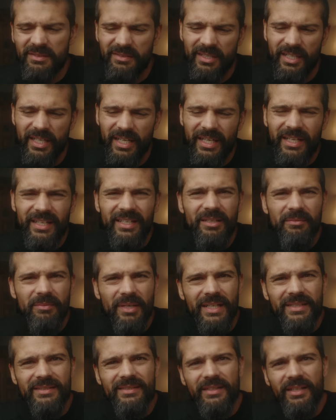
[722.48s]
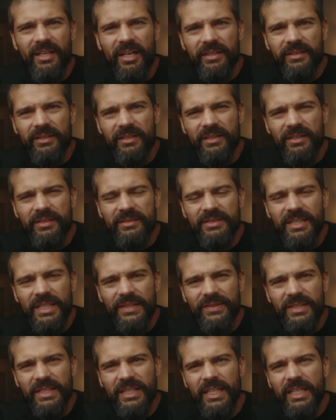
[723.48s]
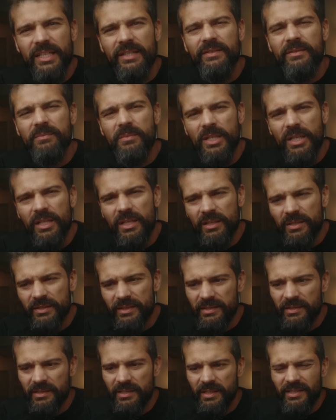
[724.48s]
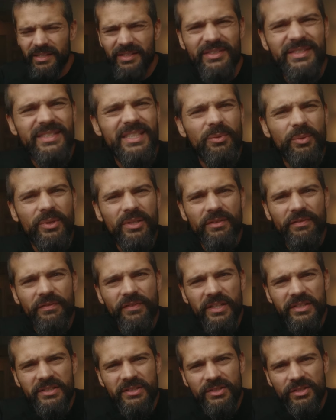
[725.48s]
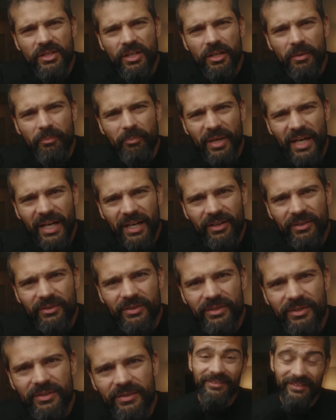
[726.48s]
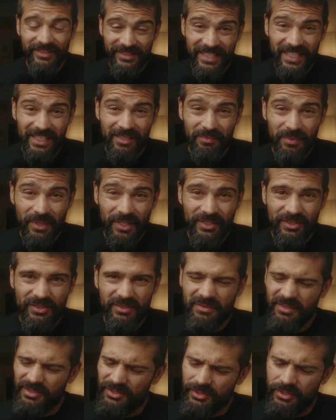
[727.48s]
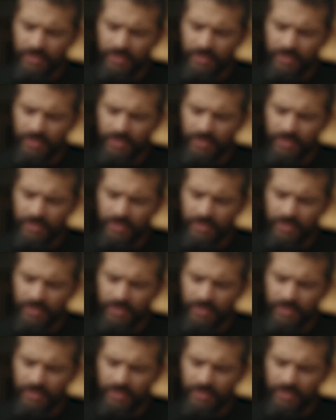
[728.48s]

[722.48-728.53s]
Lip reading: and he buys the Noctilux to have the king of them all and, you know, see what the fuss is all about. The second person is